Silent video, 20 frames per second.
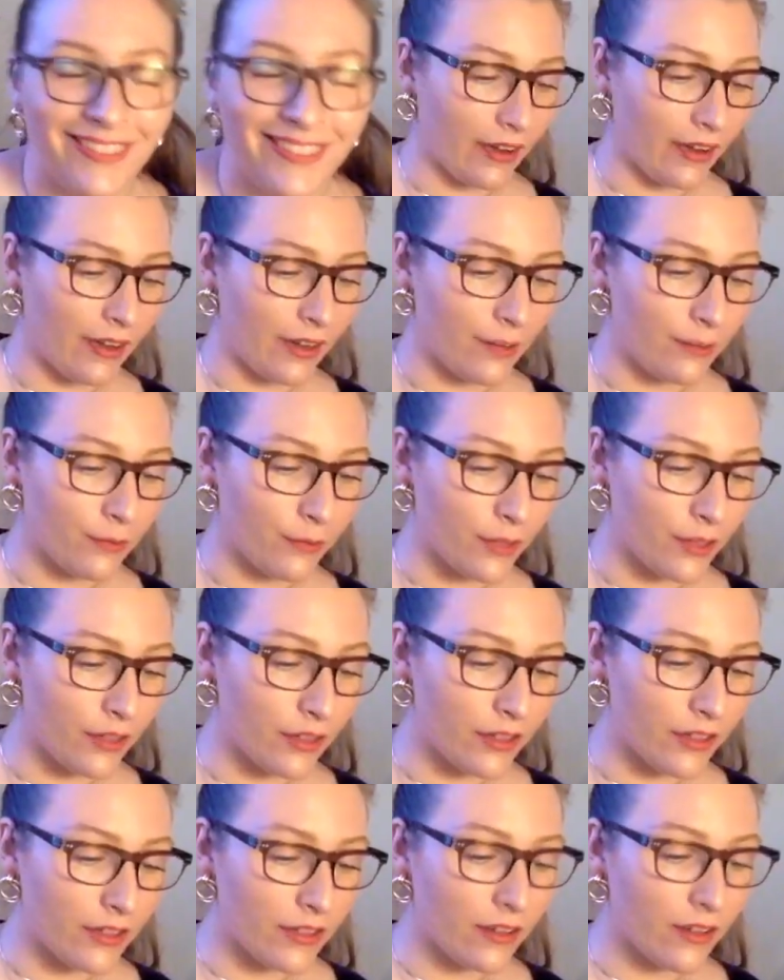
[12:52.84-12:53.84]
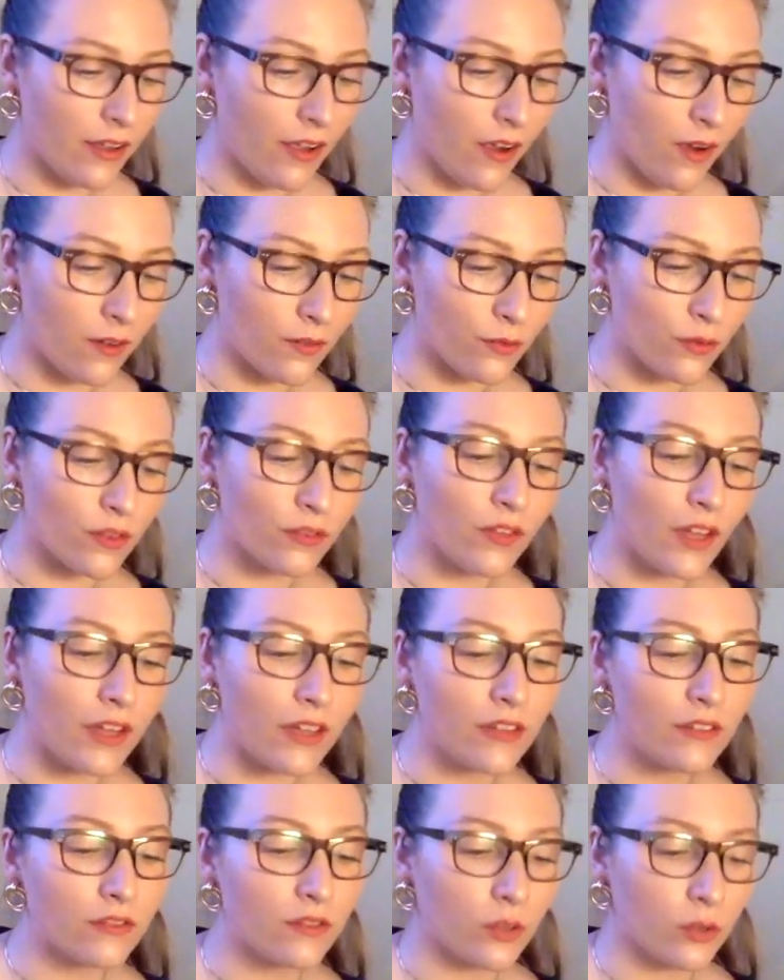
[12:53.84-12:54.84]
I'm reading The
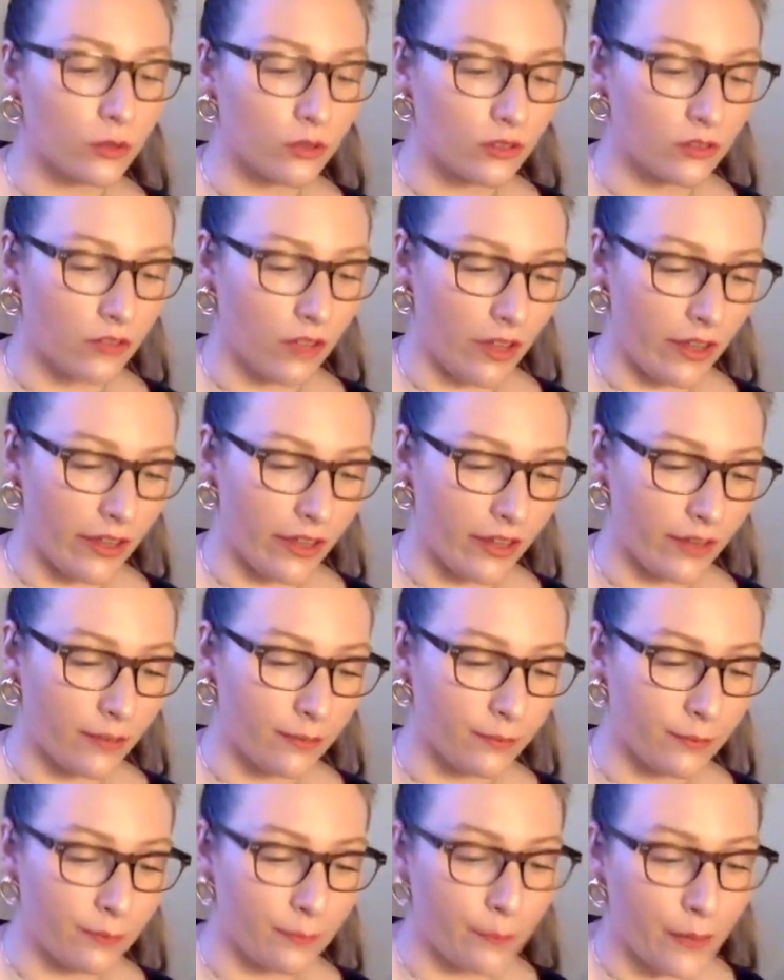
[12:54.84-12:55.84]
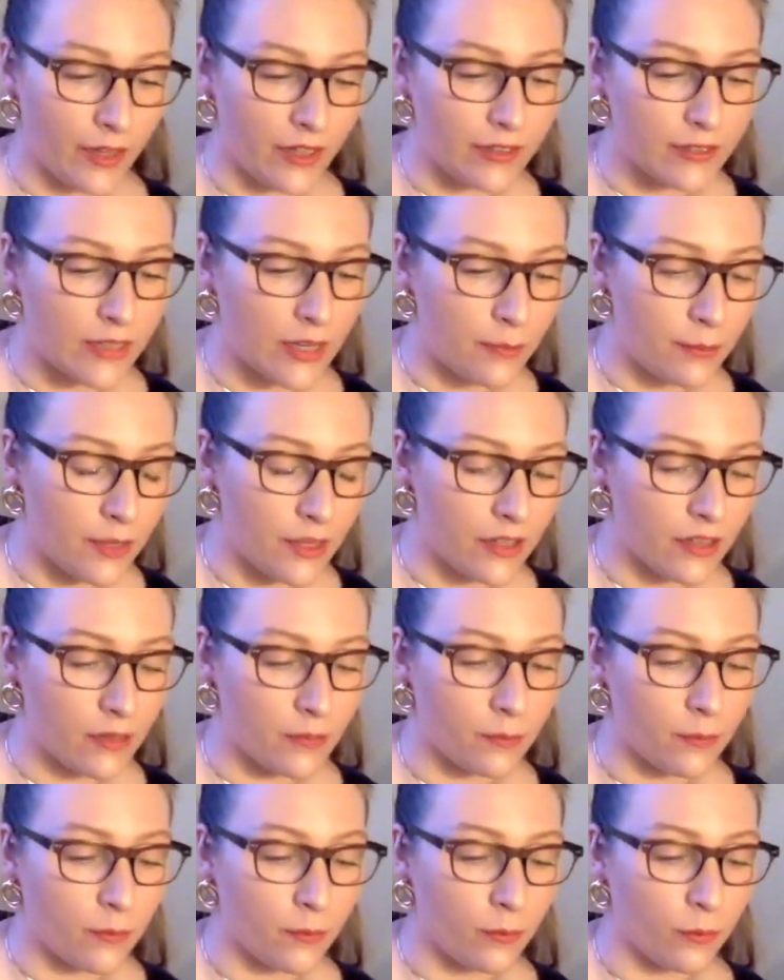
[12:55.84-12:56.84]
Light of Lorelei by Jen Minkman,